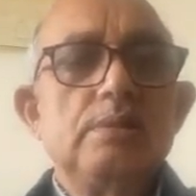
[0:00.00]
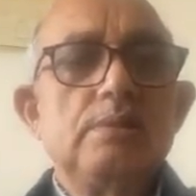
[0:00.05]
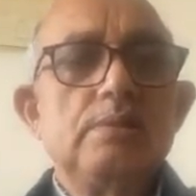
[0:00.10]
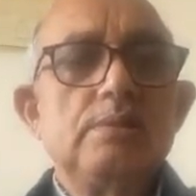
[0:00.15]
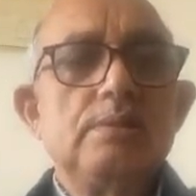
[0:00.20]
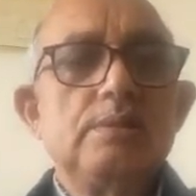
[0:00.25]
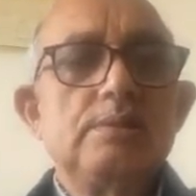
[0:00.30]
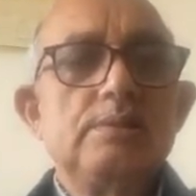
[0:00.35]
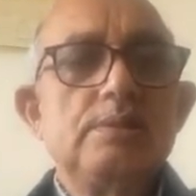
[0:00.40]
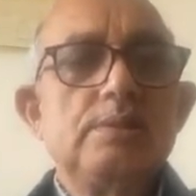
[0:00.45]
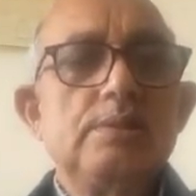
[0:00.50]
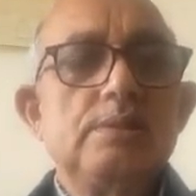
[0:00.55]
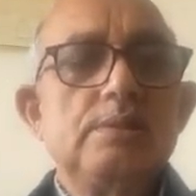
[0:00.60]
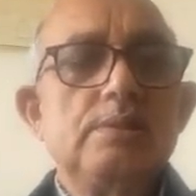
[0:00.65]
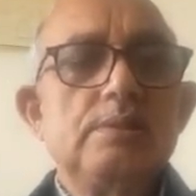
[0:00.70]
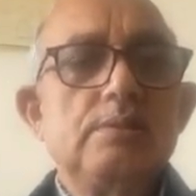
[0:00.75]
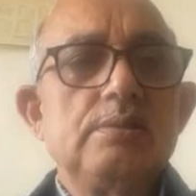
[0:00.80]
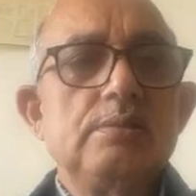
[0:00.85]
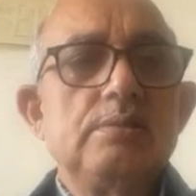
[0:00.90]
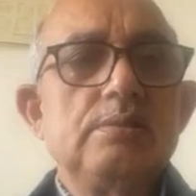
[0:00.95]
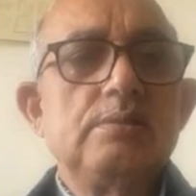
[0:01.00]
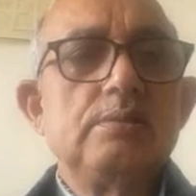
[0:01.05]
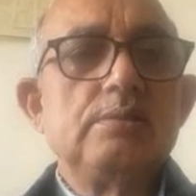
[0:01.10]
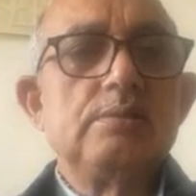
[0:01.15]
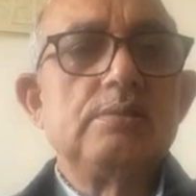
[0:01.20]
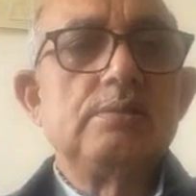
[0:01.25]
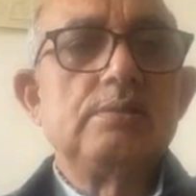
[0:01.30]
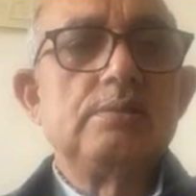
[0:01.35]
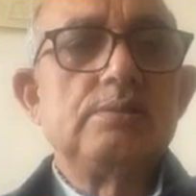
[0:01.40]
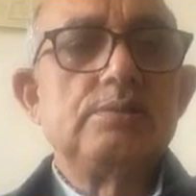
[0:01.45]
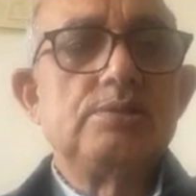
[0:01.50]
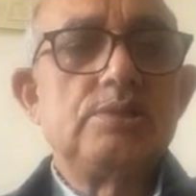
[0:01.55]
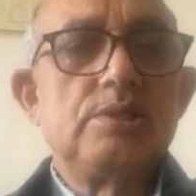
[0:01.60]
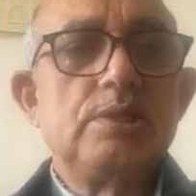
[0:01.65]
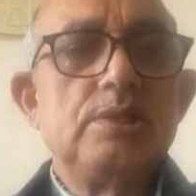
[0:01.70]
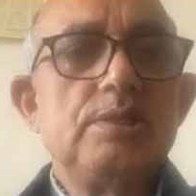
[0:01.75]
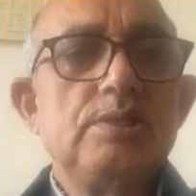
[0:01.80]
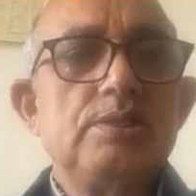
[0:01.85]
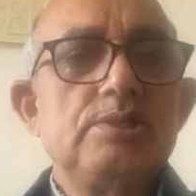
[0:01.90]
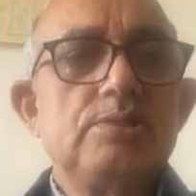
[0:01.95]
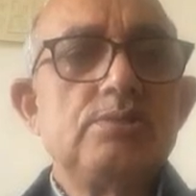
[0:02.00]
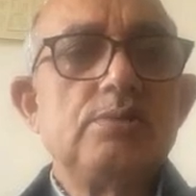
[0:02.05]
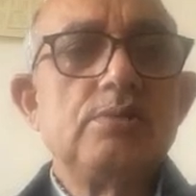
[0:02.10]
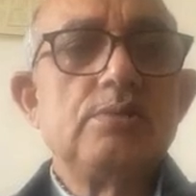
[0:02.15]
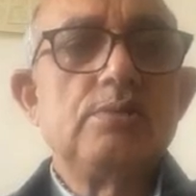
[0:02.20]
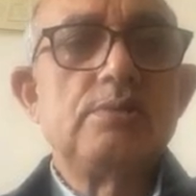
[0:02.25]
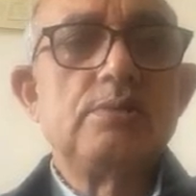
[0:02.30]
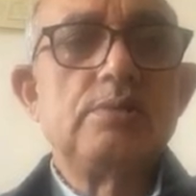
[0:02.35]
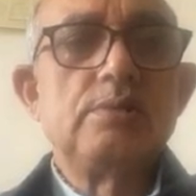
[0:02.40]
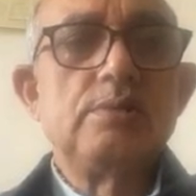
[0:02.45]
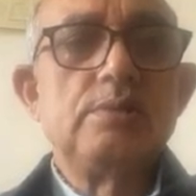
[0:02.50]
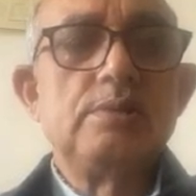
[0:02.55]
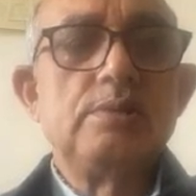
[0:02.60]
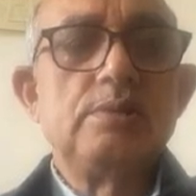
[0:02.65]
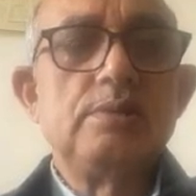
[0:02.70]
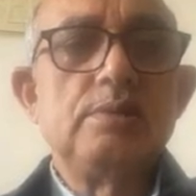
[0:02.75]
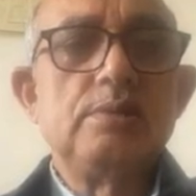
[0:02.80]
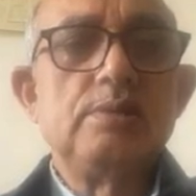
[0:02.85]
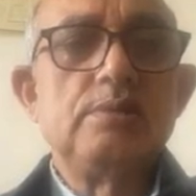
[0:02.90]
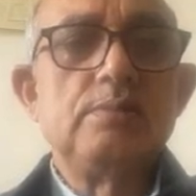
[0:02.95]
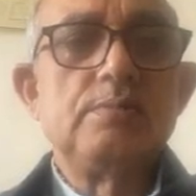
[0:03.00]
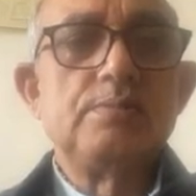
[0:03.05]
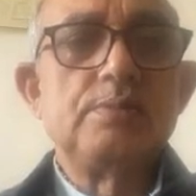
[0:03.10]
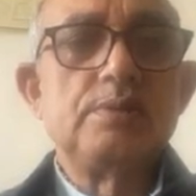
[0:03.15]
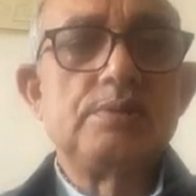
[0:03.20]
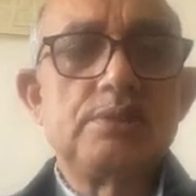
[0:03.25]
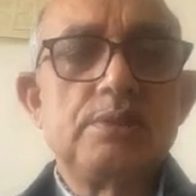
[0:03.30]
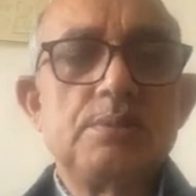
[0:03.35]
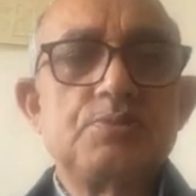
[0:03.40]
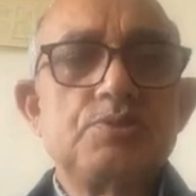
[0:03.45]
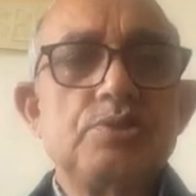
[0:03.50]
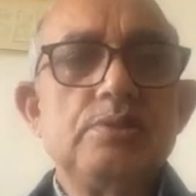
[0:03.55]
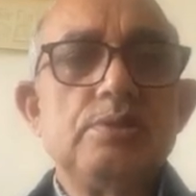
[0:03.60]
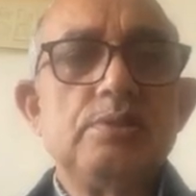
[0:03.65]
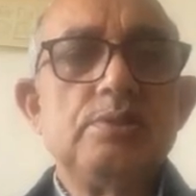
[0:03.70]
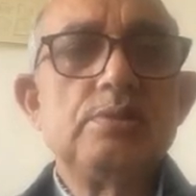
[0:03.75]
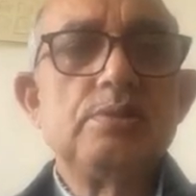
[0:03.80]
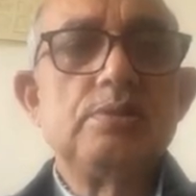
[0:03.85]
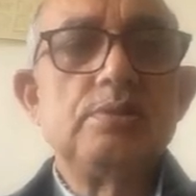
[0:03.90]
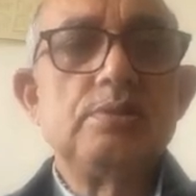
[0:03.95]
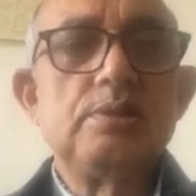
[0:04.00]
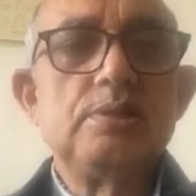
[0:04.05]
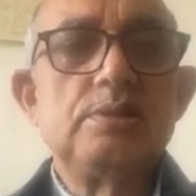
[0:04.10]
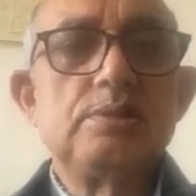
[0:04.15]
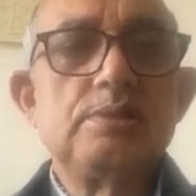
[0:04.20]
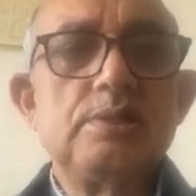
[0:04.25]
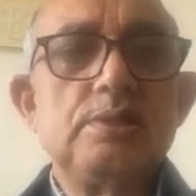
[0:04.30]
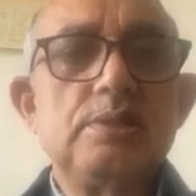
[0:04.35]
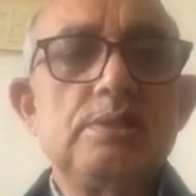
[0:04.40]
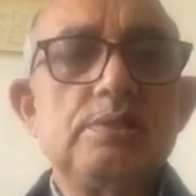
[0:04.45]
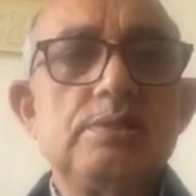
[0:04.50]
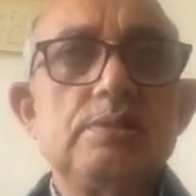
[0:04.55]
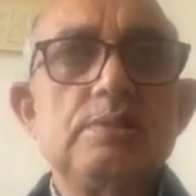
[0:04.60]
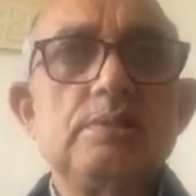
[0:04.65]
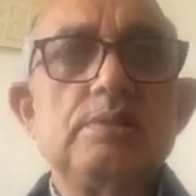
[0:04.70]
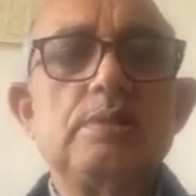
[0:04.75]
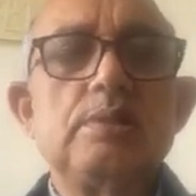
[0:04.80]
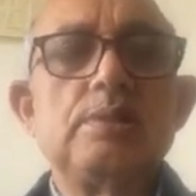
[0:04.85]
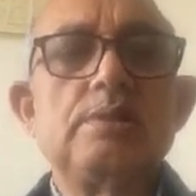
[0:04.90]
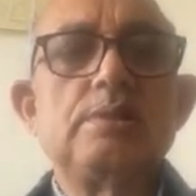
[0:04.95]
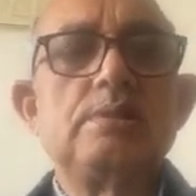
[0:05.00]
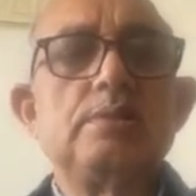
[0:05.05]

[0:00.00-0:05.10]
there is a change or in the perception these days that